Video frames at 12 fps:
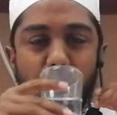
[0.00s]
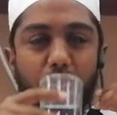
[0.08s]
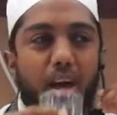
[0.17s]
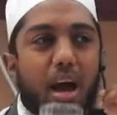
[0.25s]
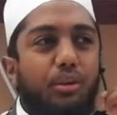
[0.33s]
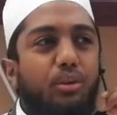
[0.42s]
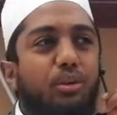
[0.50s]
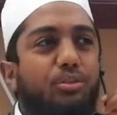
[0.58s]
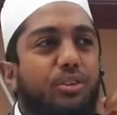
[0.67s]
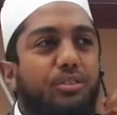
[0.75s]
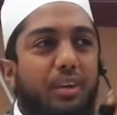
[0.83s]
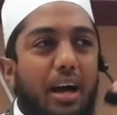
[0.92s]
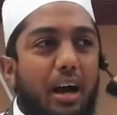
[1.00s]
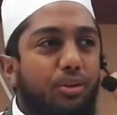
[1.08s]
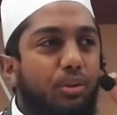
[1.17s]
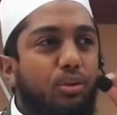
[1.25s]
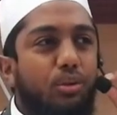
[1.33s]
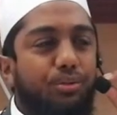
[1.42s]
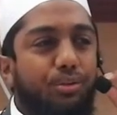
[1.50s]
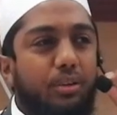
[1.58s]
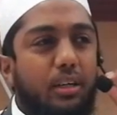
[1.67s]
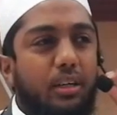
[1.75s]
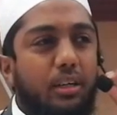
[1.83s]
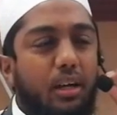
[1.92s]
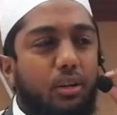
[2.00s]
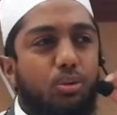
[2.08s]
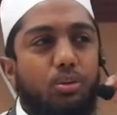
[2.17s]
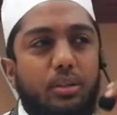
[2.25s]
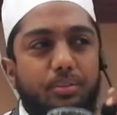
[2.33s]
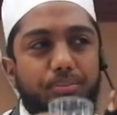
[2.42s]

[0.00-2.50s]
How do you look for the a doer?